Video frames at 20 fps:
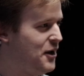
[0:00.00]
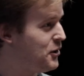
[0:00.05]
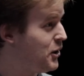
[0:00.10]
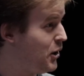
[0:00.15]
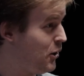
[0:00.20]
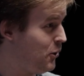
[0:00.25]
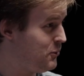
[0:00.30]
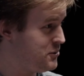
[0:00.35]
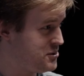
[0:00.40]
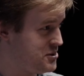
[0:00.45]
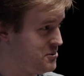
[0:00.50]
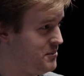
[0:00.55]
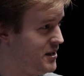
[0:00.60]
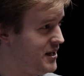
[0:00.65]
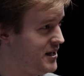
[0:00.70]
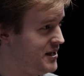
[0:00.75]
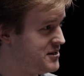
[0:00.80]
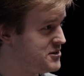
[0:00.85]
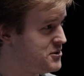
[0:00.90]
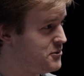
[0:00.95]
our goal was a
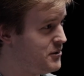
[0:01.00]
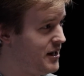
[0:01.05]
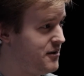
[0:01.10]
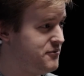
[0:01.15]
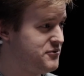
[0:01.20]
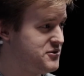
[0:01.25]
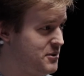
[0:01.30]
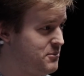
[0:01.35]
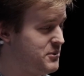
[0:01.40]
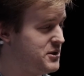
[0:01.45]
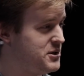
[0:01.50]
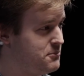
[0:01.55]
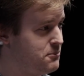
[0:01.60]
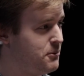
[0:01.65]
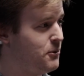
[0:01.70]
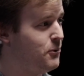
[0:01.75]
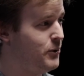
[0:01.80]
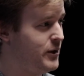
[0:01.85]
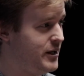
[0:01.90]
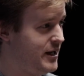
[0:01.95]
minute to have something
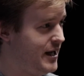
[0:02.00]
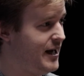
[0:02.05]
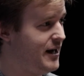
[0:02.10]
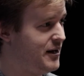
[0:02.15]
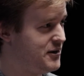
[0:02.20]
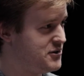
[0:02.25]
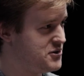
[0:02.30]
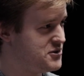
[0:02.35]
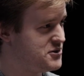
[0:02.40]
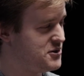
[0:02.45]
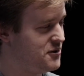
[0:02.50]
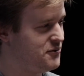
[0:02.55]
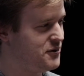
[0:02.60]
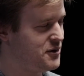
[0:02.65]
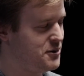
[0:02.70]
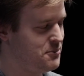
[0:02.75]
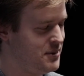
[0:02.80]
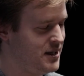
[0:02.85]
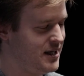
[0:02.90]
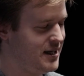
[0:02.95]
deployed out just off a
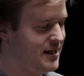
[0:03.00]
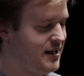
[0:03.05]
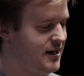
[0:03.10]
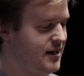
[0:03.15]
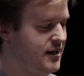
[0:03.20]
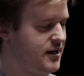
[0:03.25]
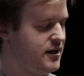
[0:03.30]
commit.